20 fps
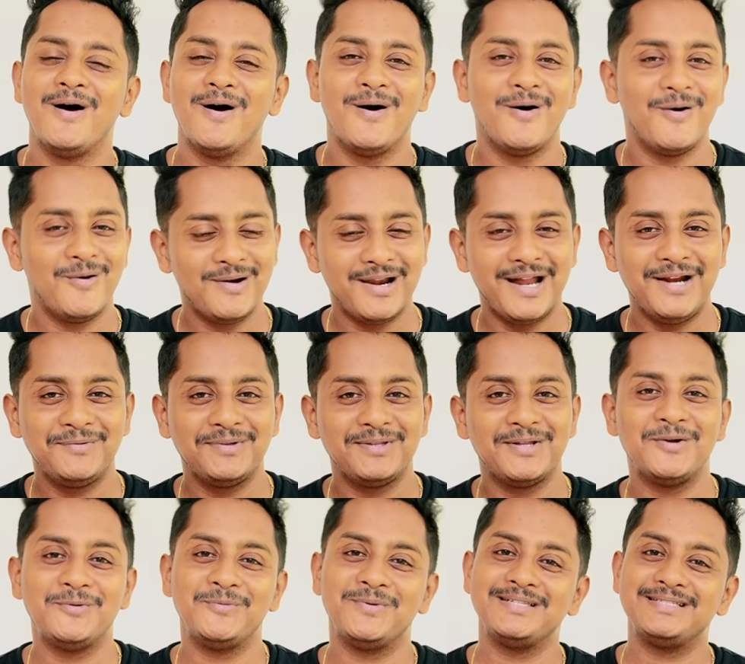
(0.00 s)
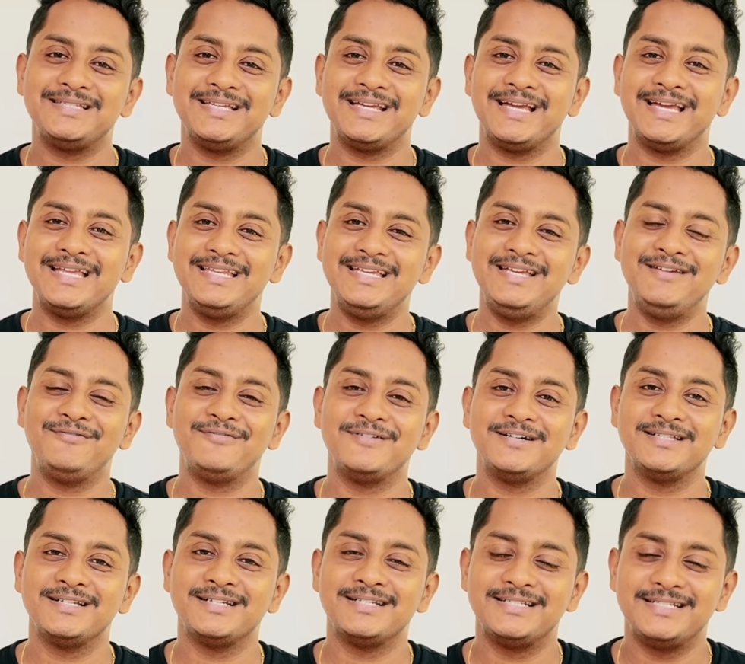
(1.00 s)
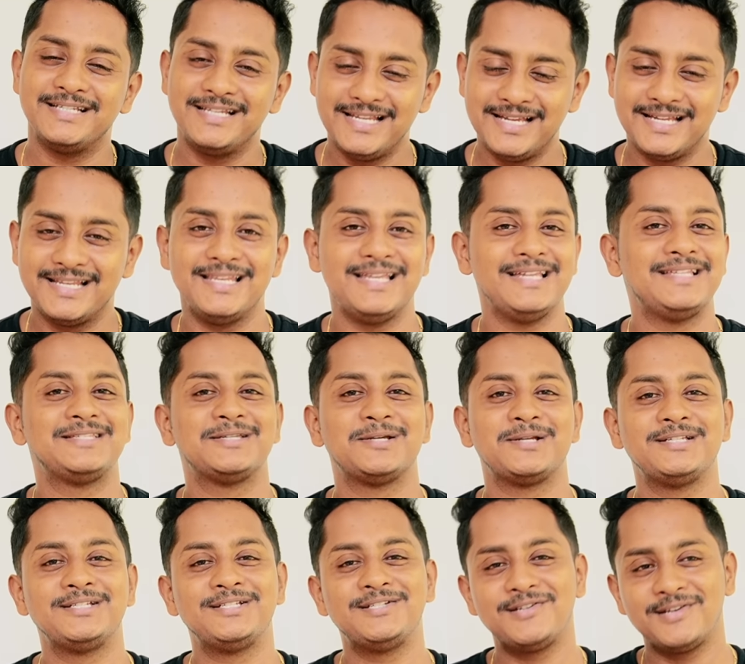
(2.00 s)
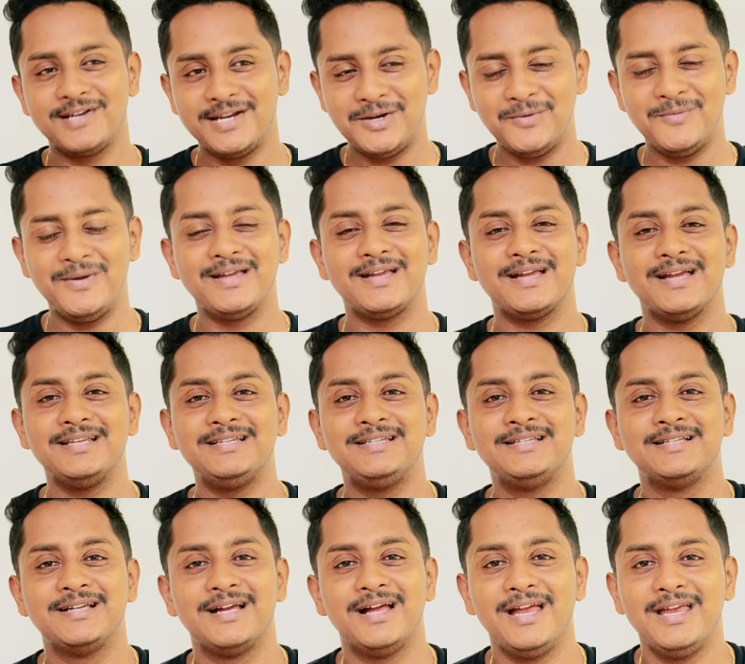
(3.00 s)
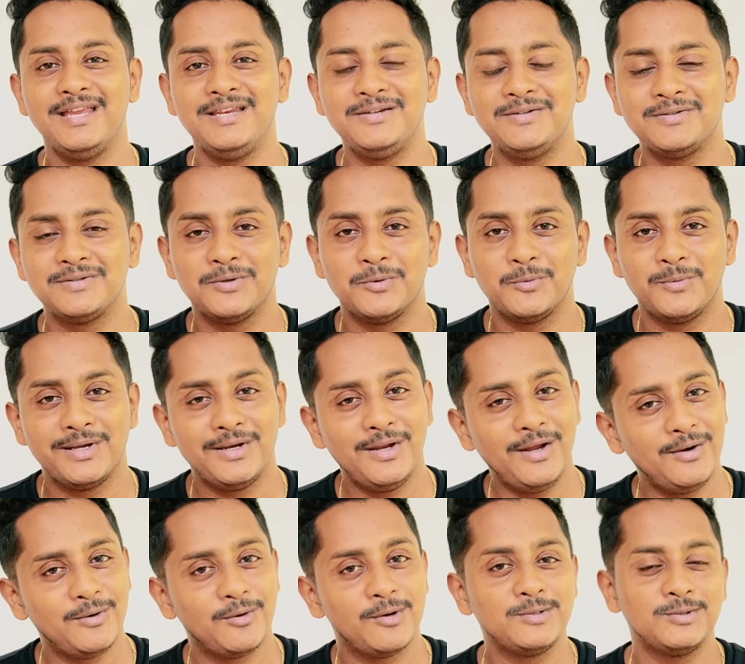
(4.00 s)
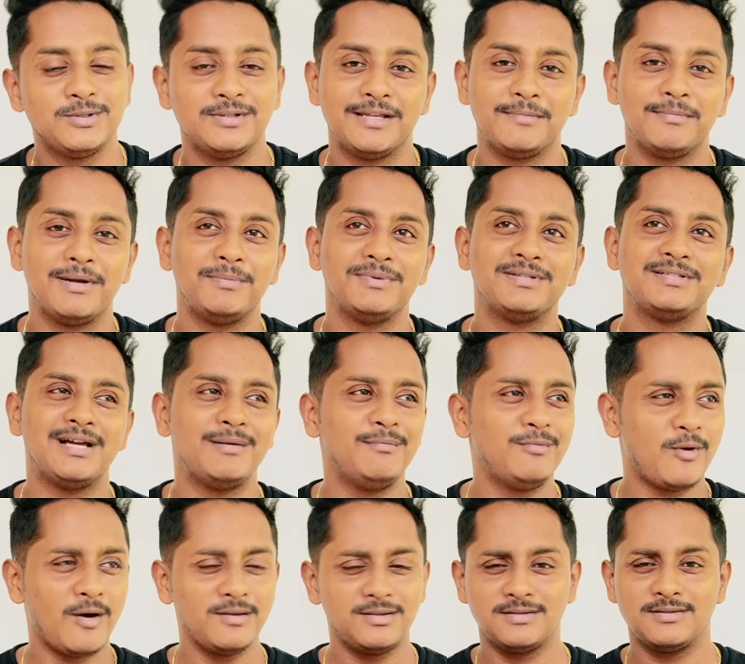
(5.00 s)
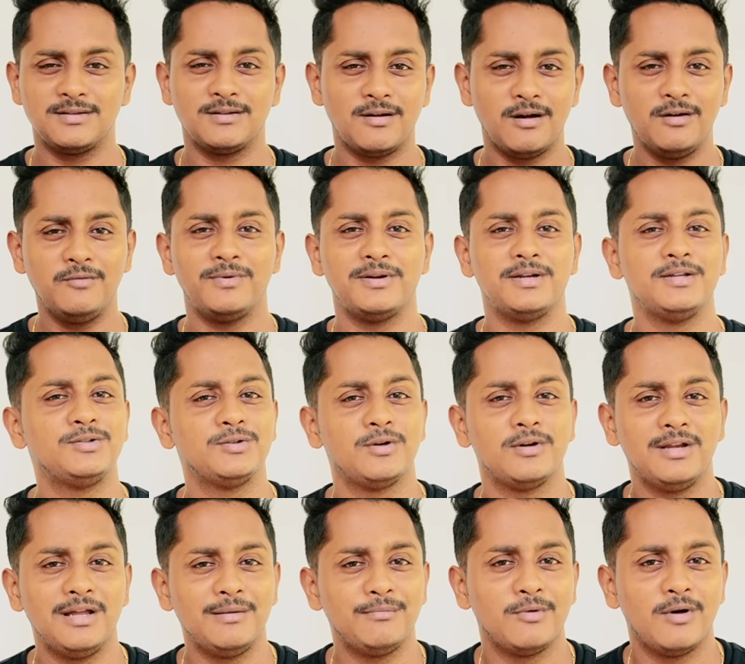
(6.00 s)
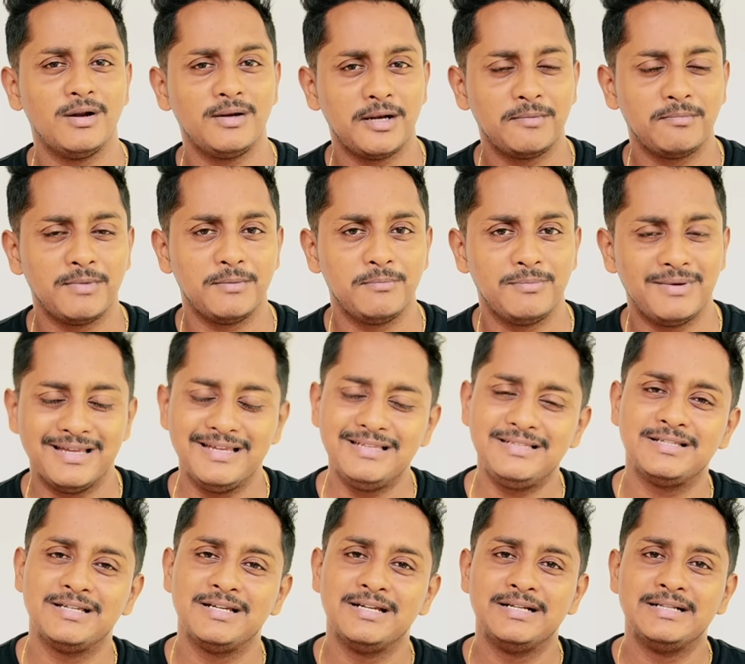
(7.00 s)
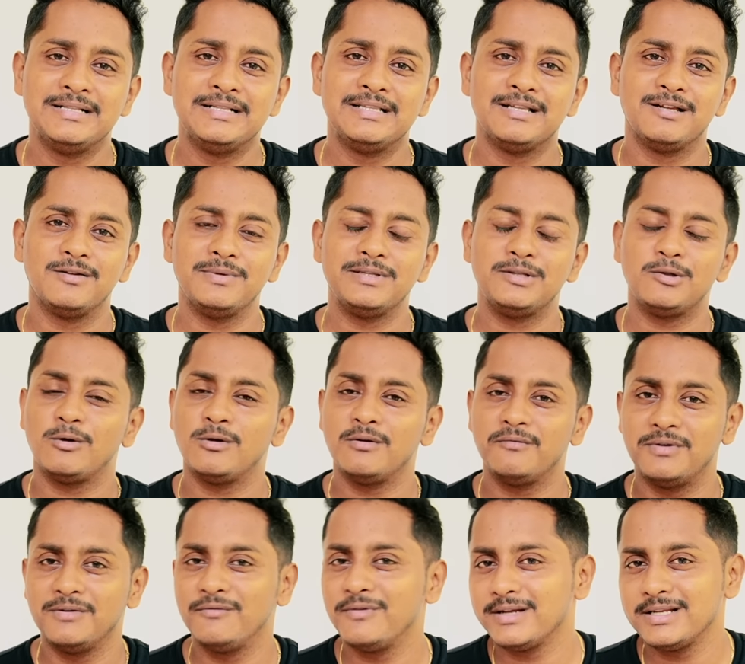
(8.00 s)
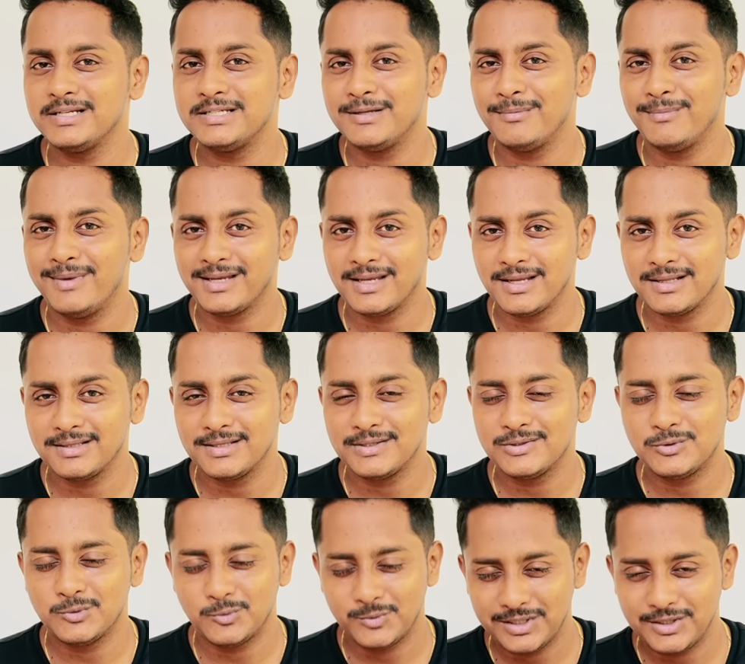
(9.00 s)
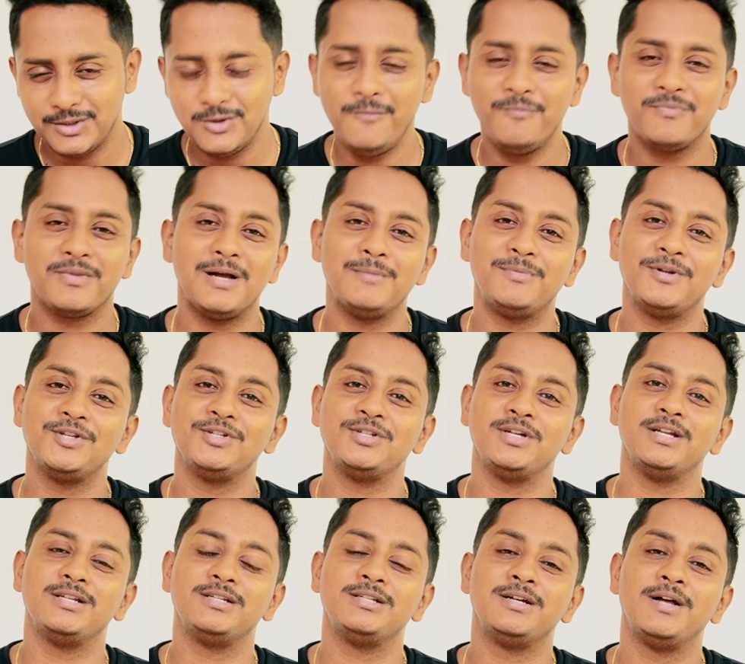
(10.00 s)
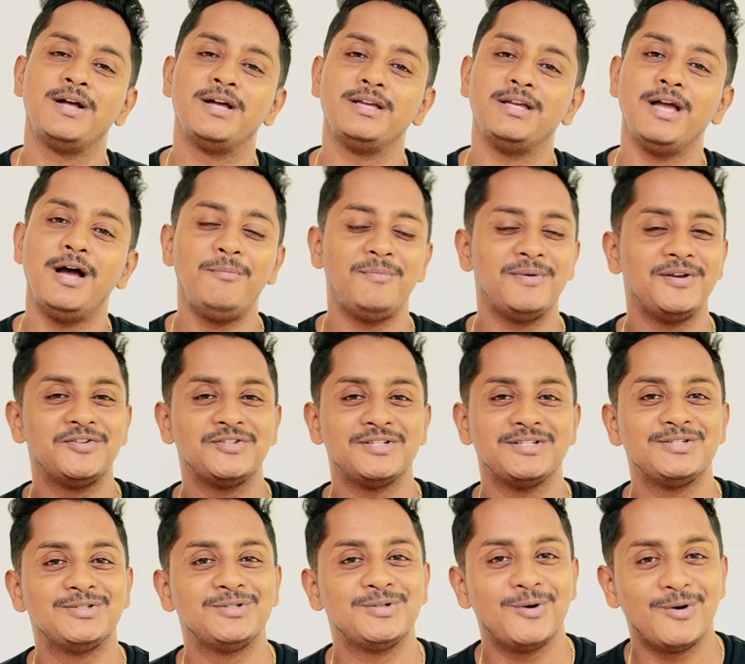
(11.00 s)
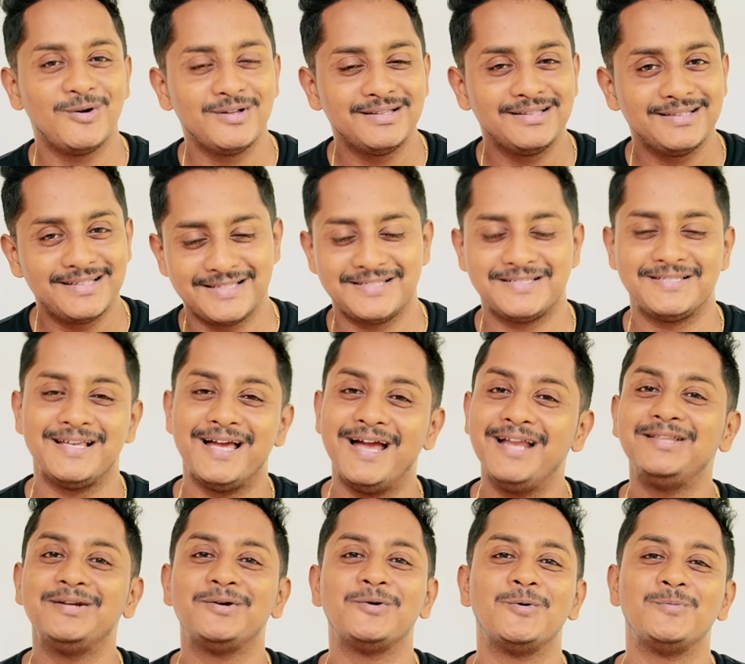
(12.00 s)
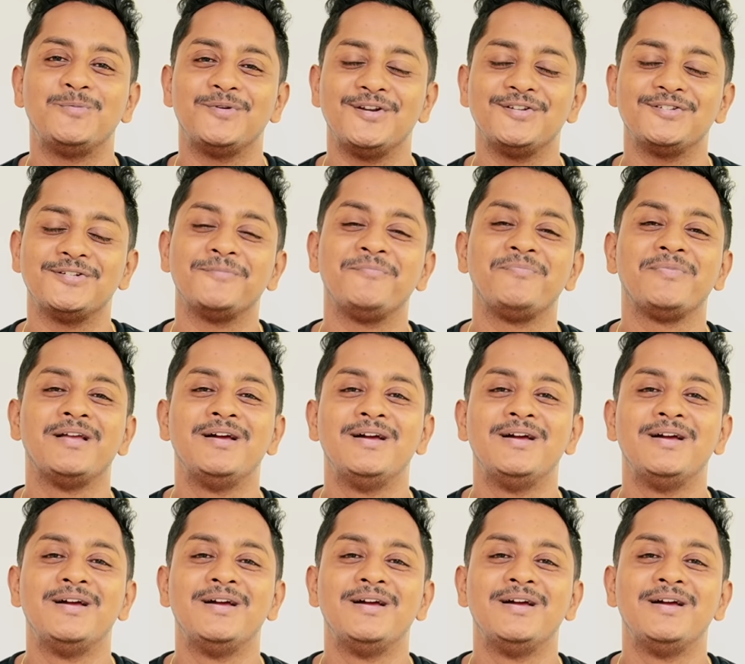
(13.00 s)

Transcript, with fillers: Alright, without wasting any further delay, let's straight away get into the video and also there might be some noises around. Very sorry, I'm not at my place with a lot of difficulty in making this video. Appreciate your patience on this and the cooperation.